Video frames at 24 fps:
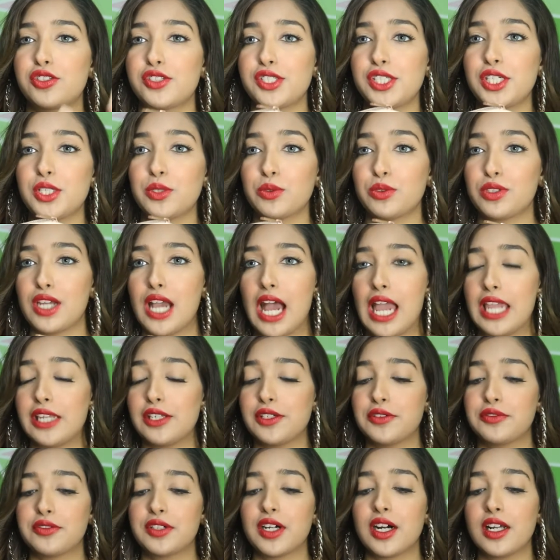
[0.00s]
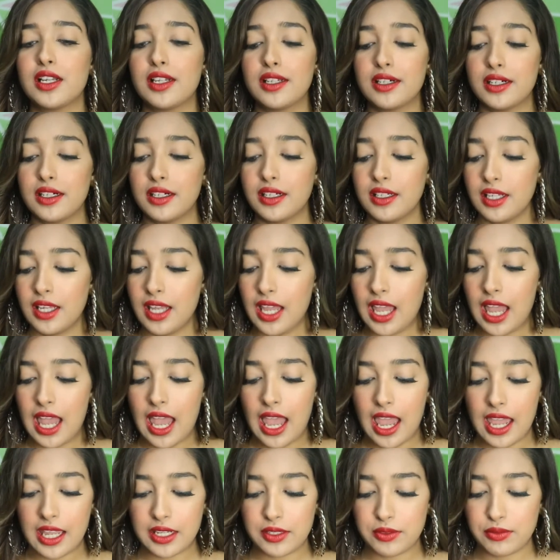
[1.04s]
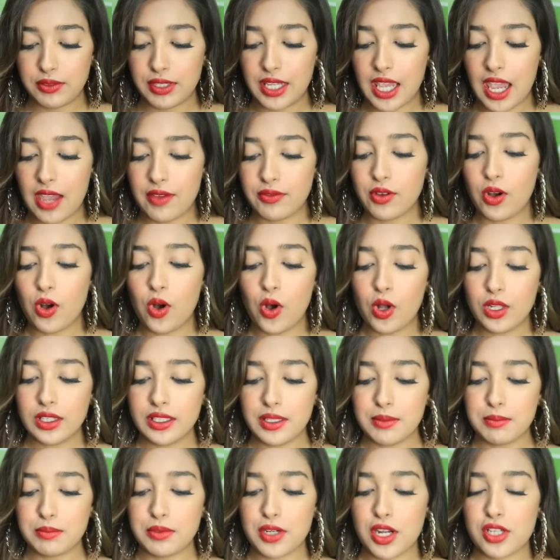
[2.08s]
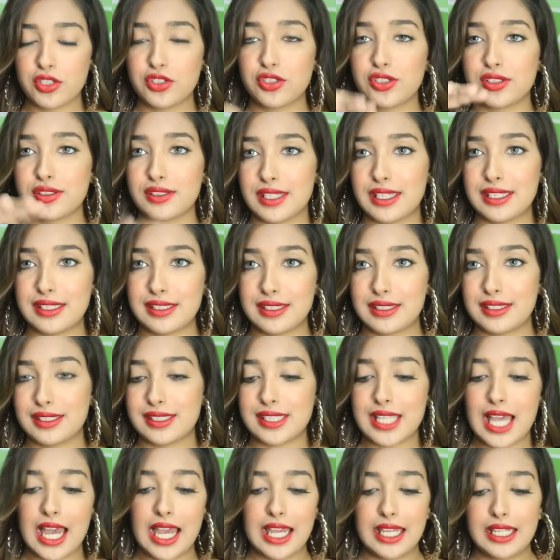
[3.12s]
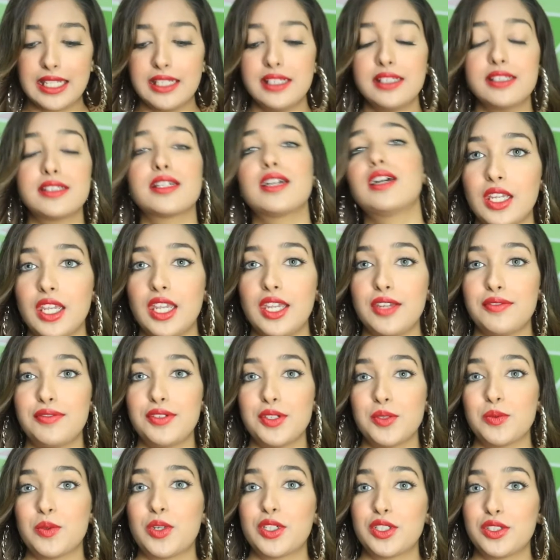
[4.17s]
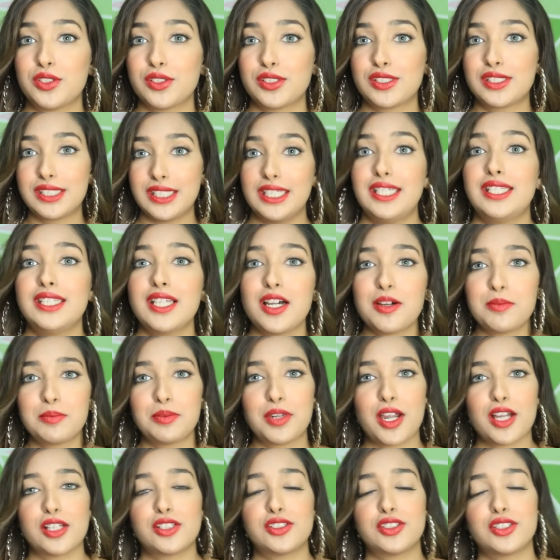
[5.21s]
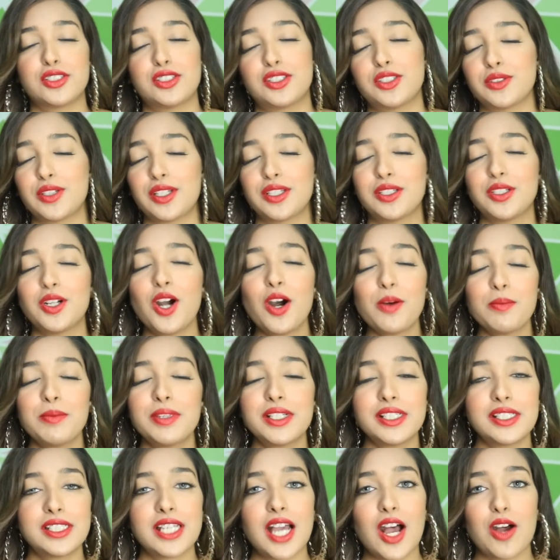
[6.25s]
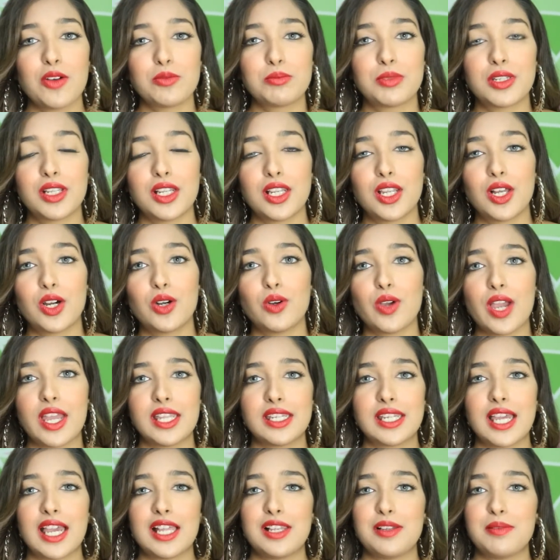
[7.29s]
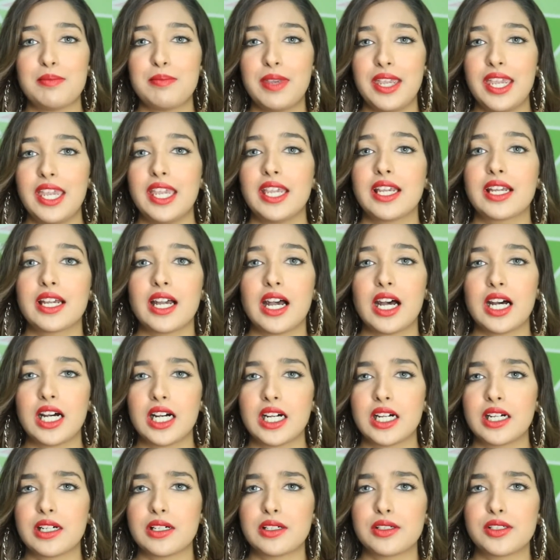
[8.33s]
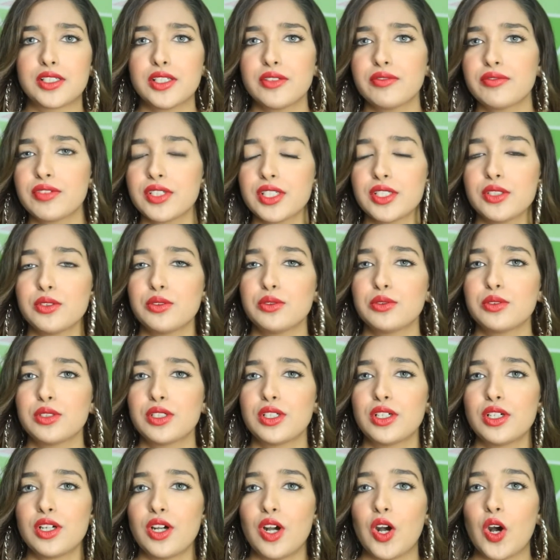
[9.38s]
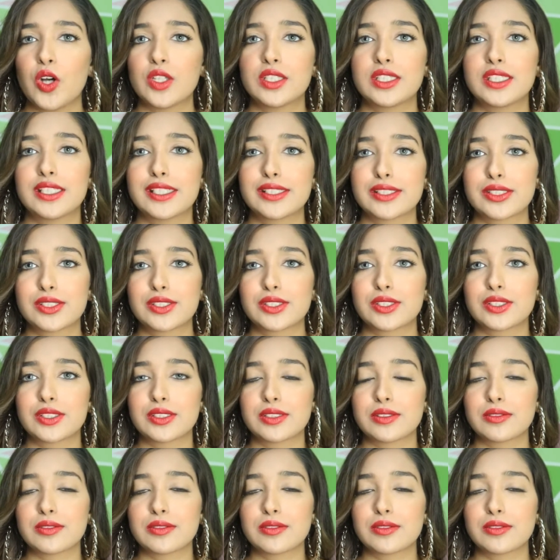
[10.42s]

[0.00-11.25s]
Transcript: nude kind of color, and we have all the brushes inside. If you want to see the brushes, you can comment down below and I'll make a review on this